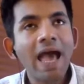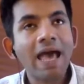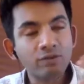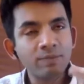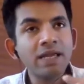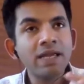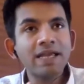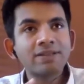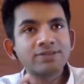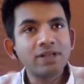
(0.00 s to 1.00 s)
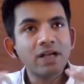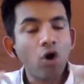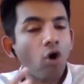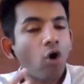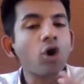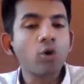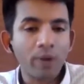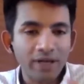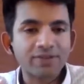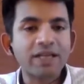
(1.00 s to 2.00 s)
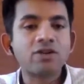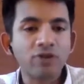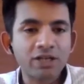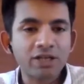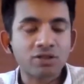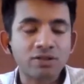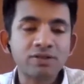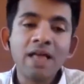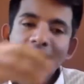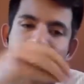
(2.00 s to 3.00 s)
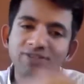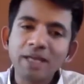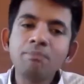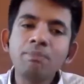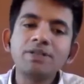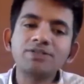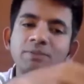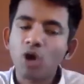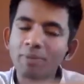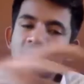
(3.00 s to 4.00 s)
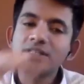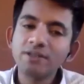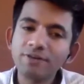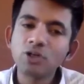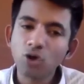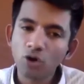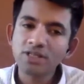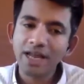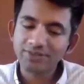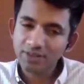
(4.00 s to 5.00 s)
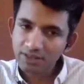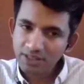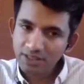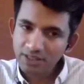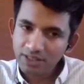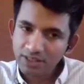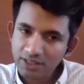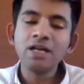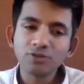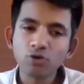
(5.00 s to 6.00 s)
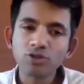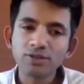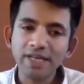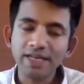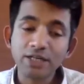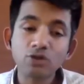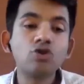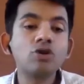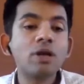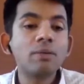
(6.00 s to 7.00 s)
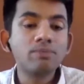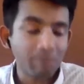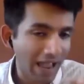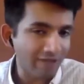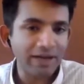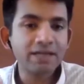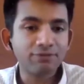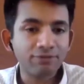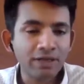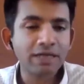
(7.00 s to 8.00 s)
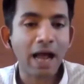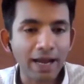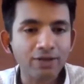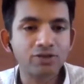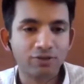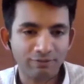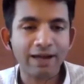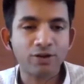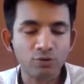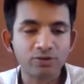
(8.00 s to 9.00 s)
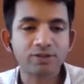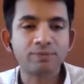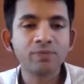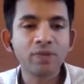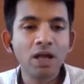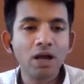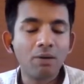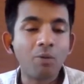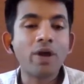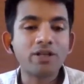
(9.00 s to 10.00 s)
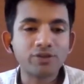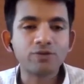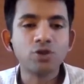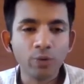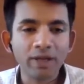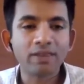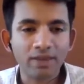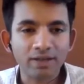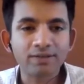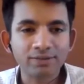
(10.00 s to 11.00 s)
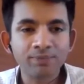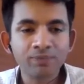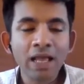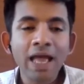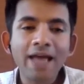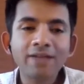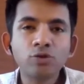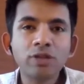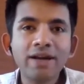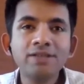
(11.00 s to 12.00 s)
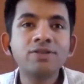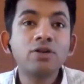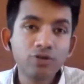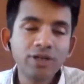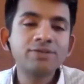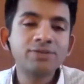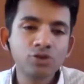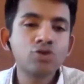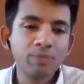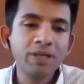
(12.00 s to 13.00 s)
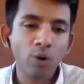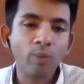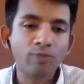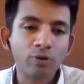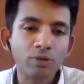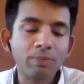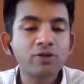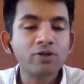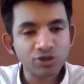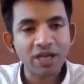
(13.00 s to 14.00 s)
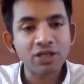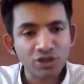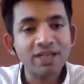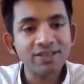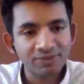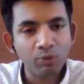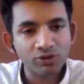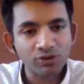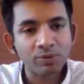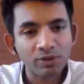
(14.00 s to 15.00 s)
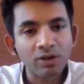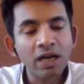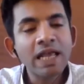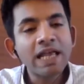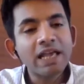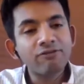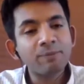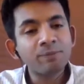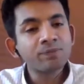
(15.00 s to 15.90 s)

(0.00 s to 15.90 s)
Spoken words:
And for me, it's always in relation. That same person brought up in a different context, in a different social setting, could have very different kinds of values and ways of doing things. And so there is reason to be hopeful because change is possible. If